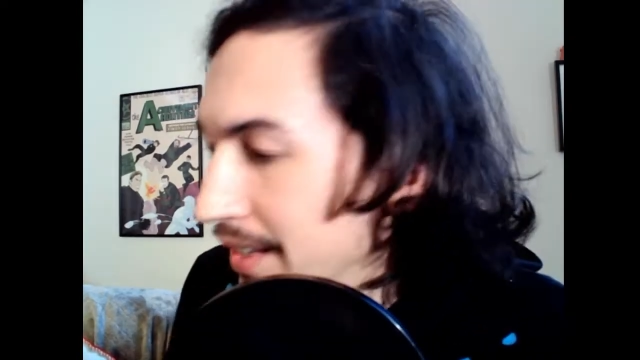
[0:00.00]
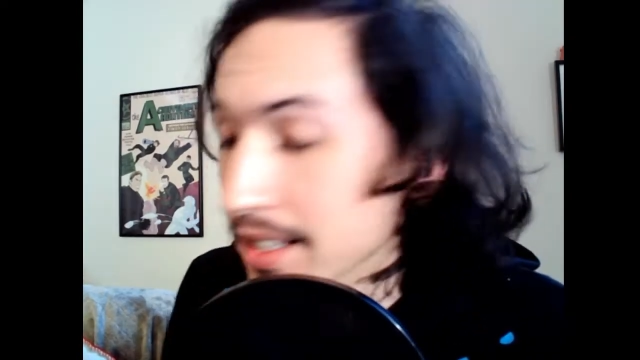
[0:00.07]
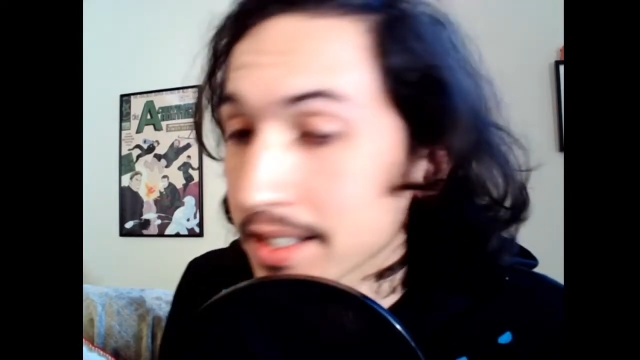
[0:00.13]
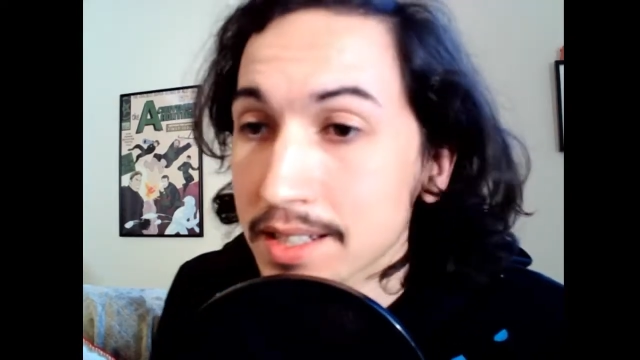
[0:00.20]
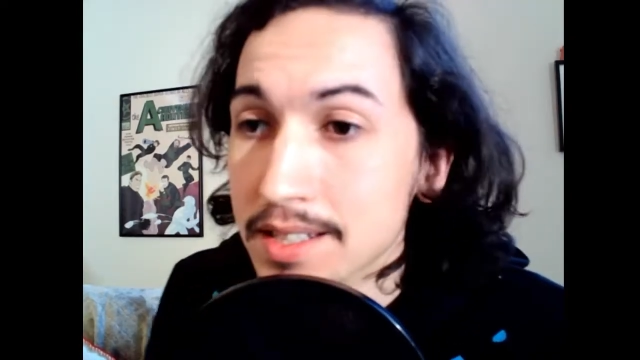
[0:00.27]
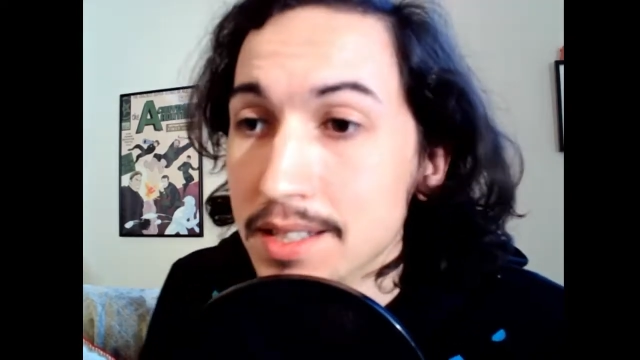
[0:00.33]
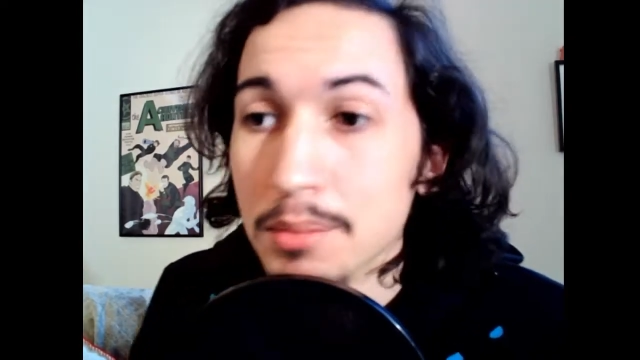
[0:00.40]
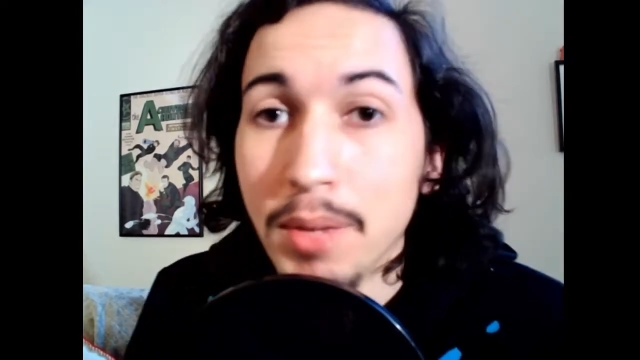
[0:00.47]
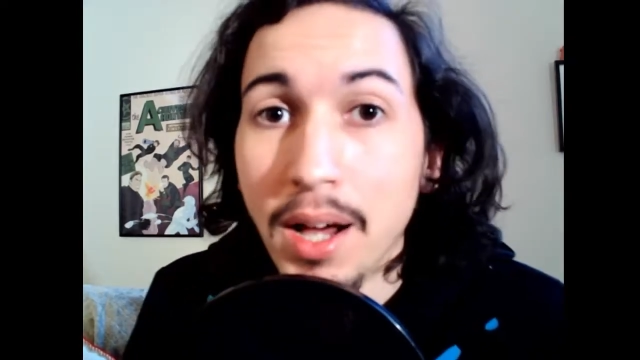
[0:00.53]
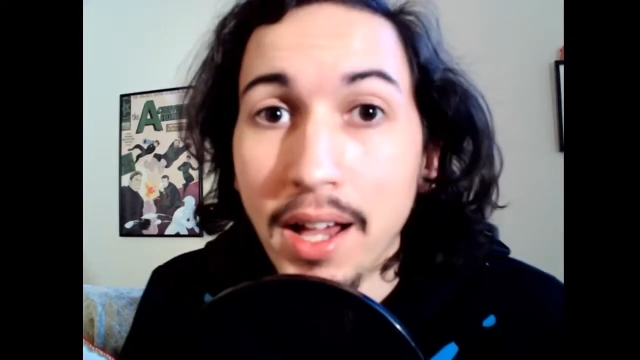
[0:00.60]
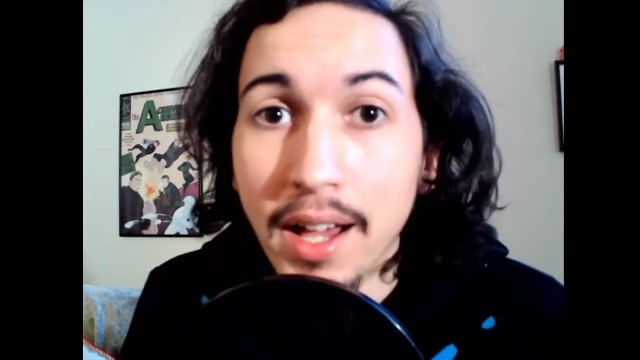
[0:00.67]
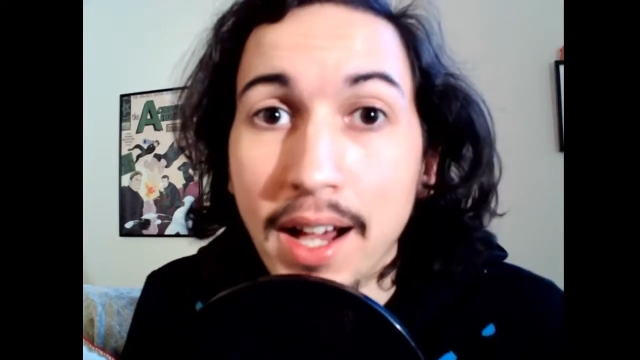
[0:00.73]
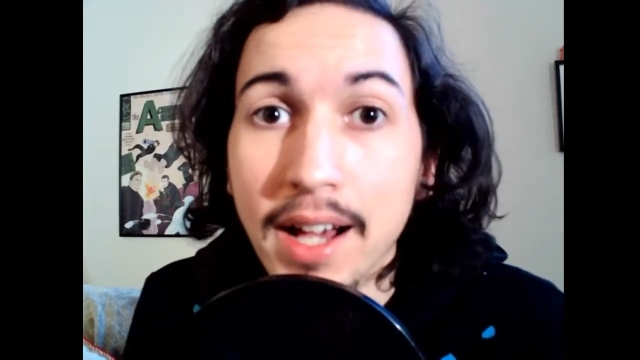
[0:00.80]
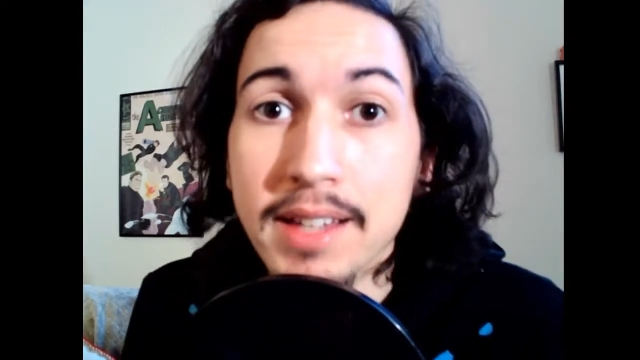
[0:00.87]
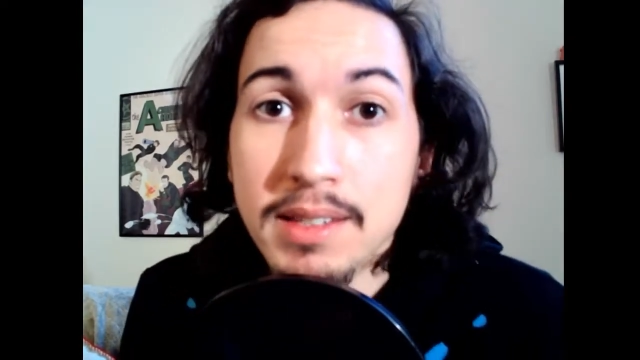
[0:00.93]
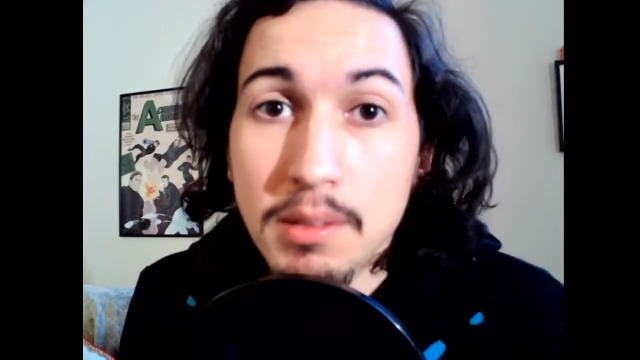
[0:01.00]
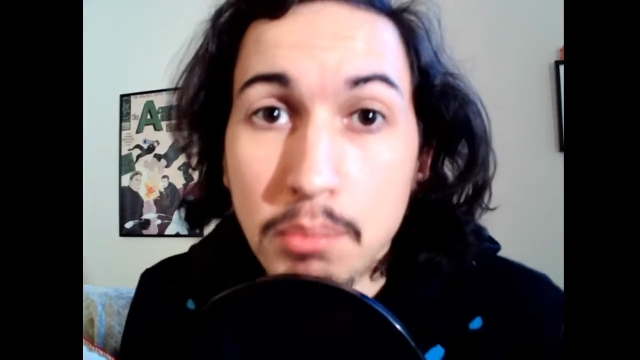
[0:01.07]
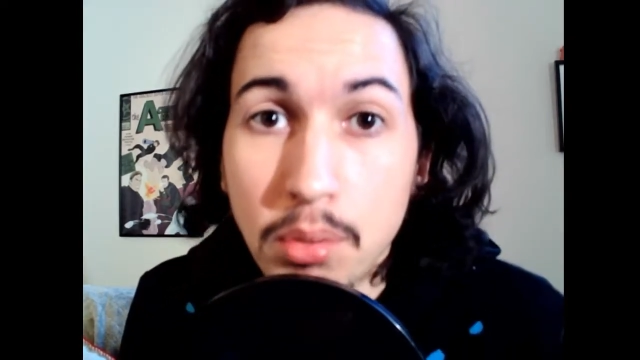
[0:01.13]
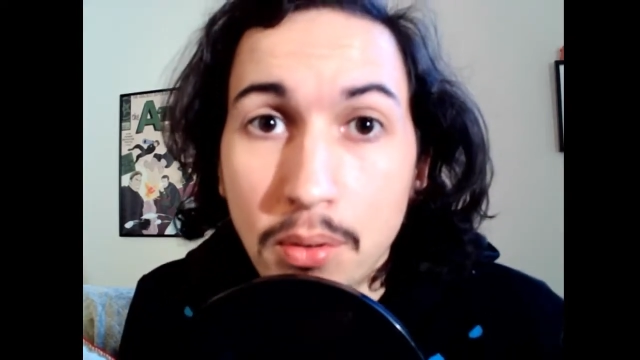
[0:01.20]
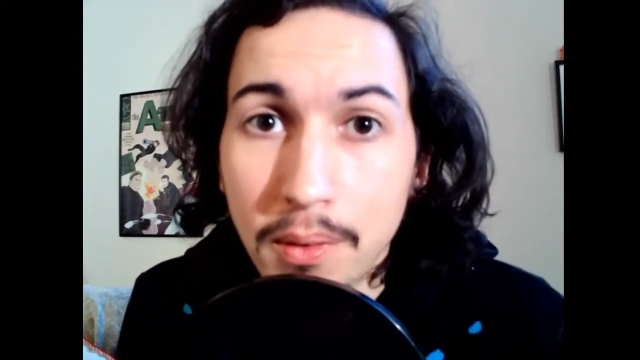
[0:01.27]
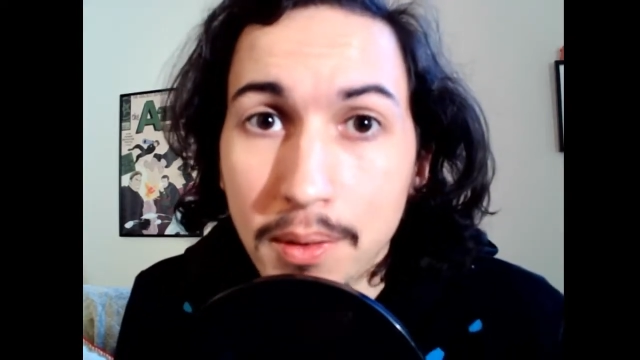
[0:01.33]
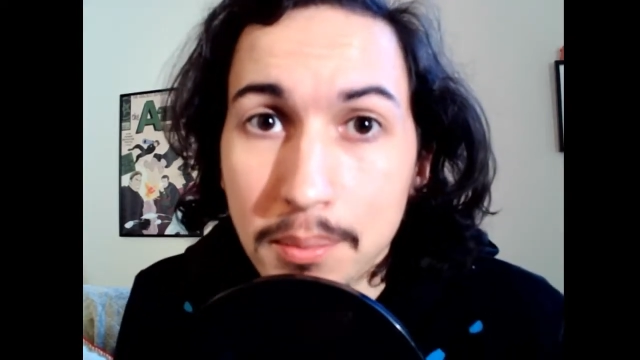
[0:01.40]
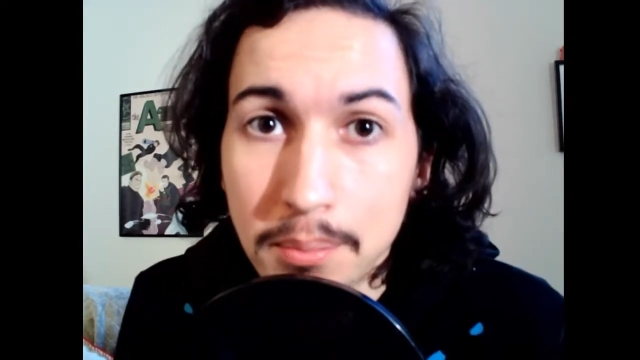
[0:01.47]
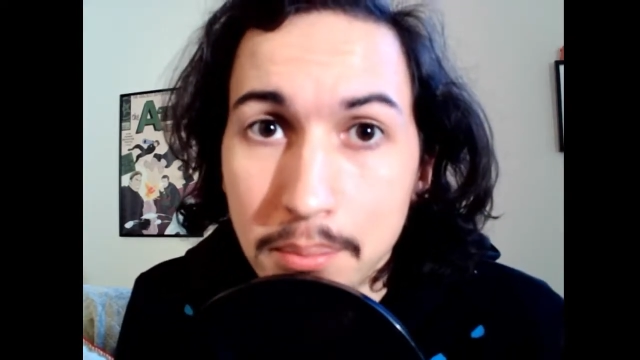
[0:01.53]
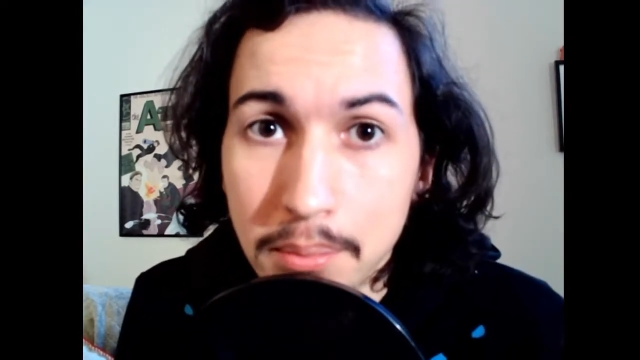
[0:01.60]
at least in my eyes, important